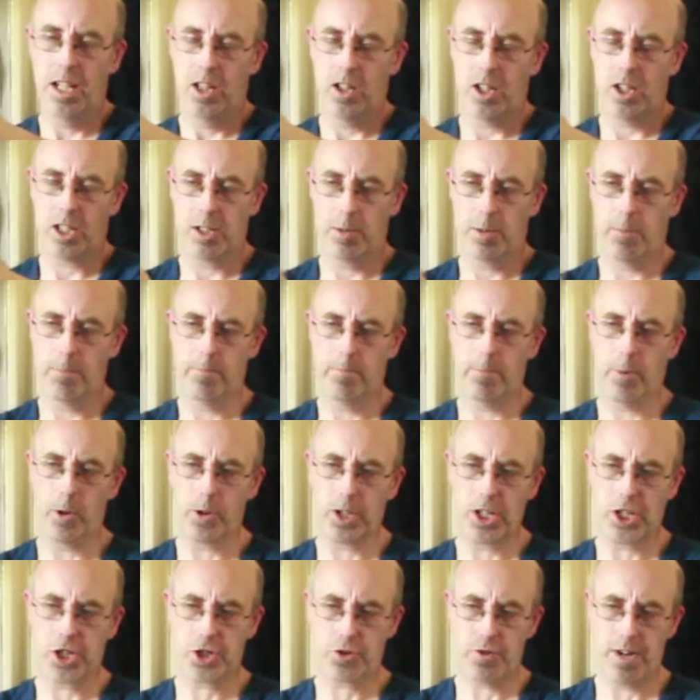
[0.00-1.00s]
like a
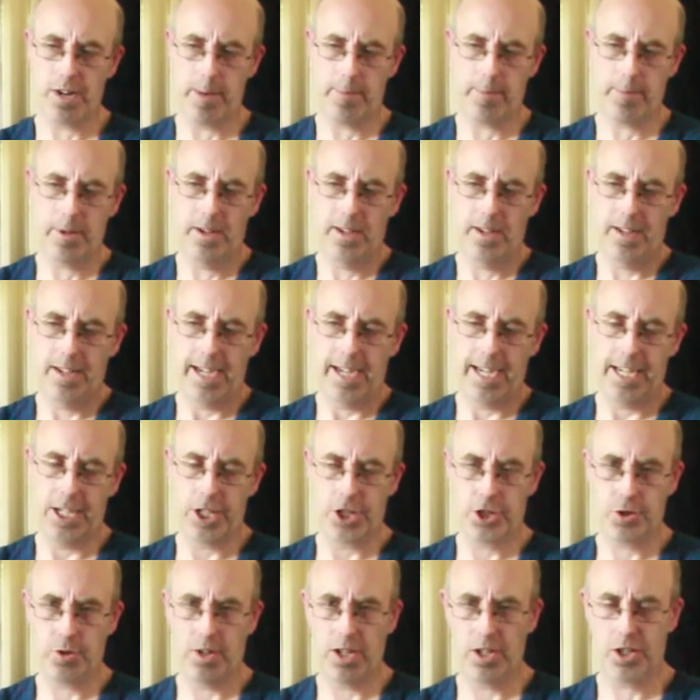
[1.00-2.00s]
body strap and
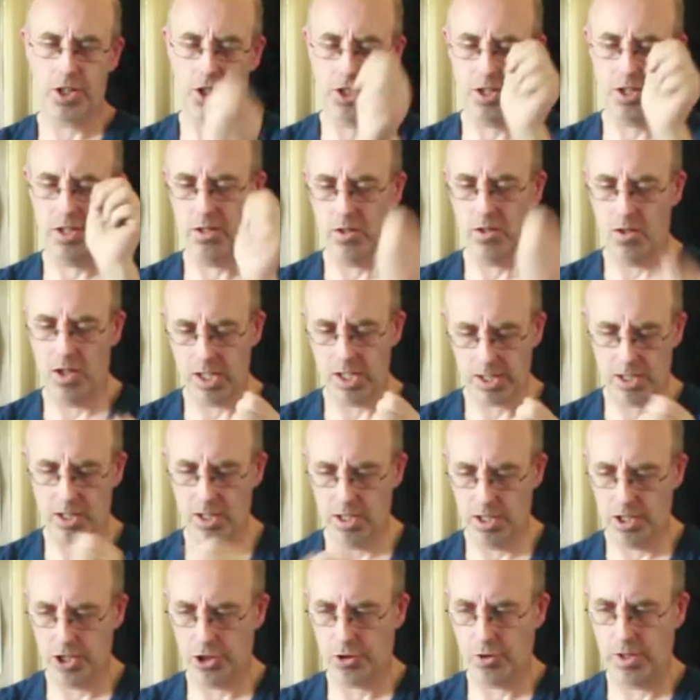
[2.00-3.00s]
a truncheon, like
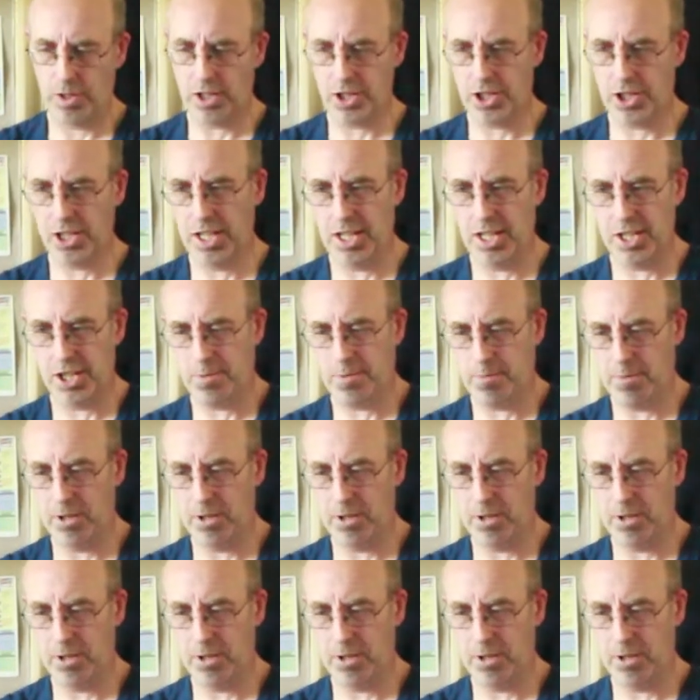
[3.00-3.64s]
a truncheon-ish.